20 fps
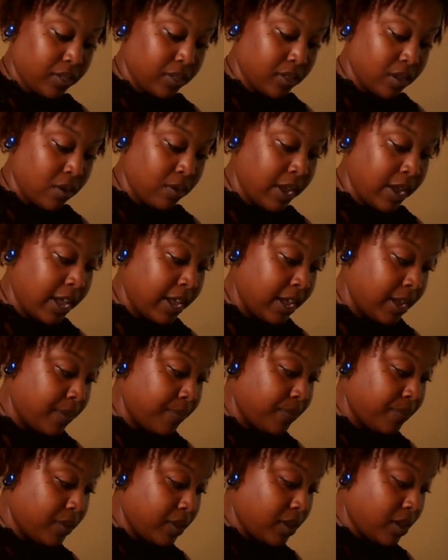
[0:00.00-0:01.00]
Okay,
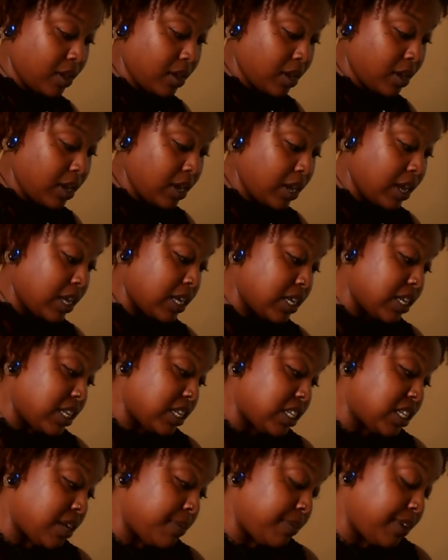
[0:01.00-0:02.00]

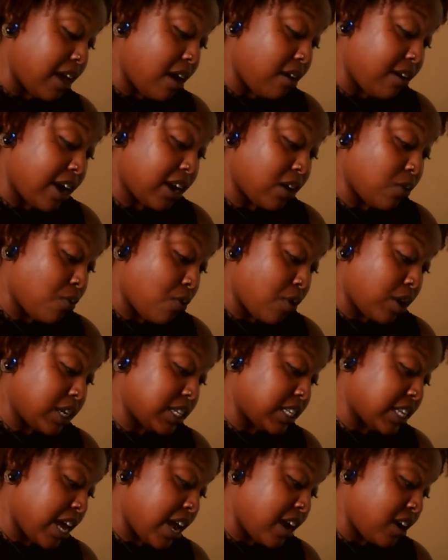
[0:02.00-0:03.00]
some y'all got a water
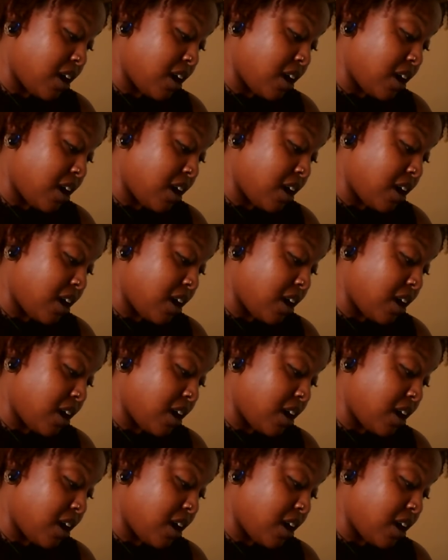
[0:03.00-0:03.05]
sign